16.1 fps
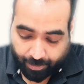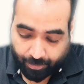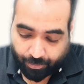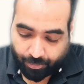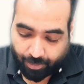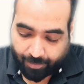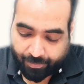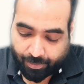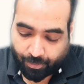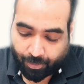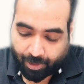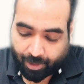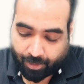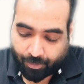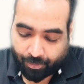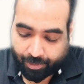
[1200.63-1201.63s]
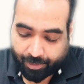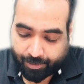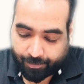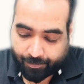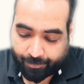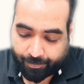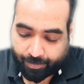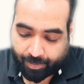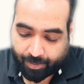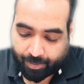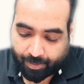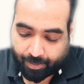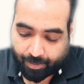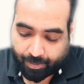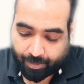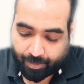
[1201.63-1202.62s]
You have sold the goods,
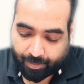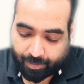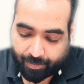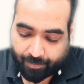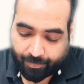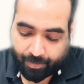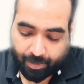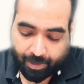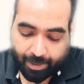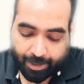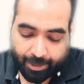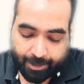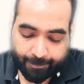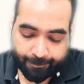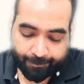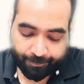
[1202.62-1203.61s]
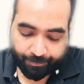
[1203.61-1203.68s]
right?